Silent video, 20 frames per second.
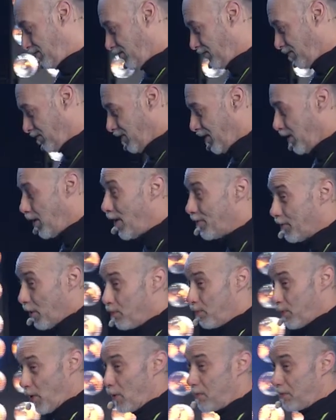You have to
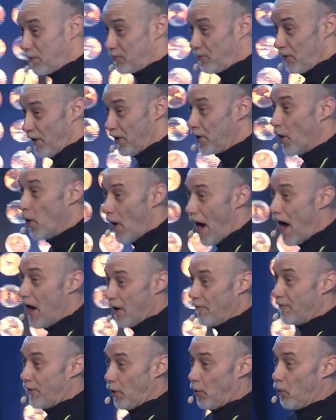purposely go out of
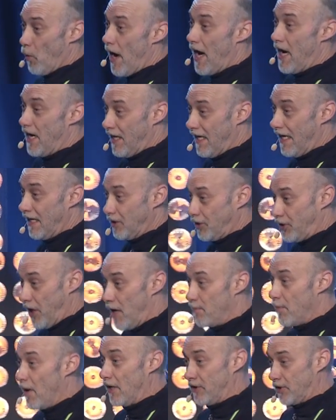your way to get
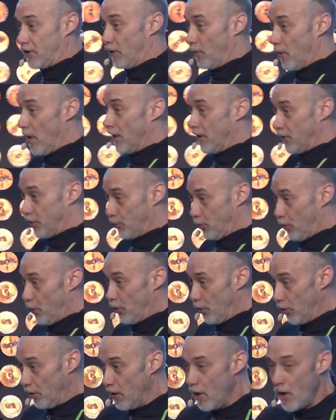JBoss to run his root.
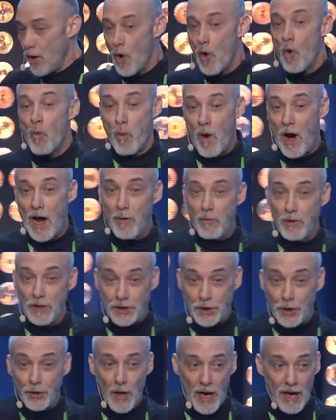Why would
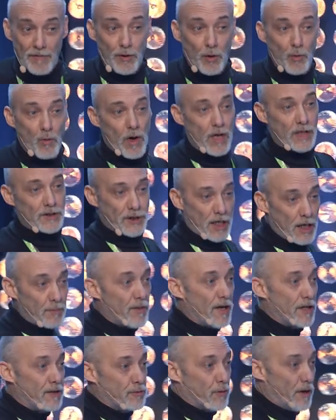you ever want
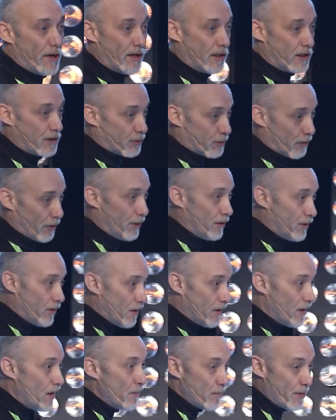JBoss running his root?
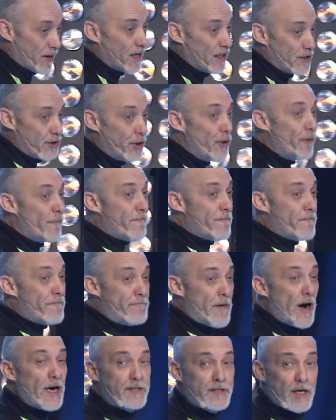Because you
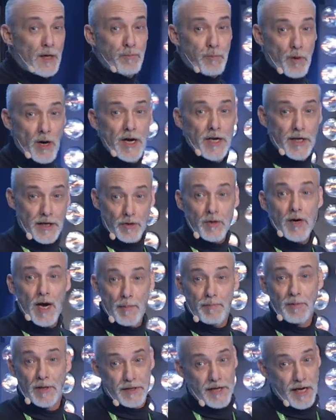fucked up writing your
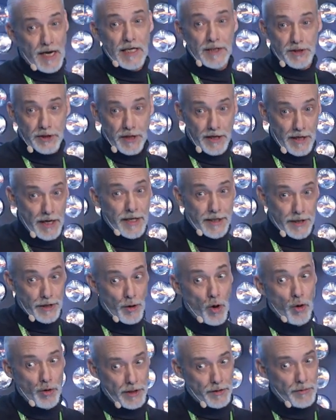application and it can
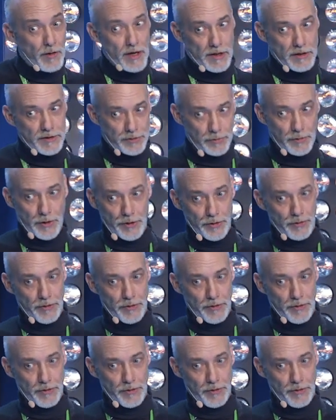only run his root.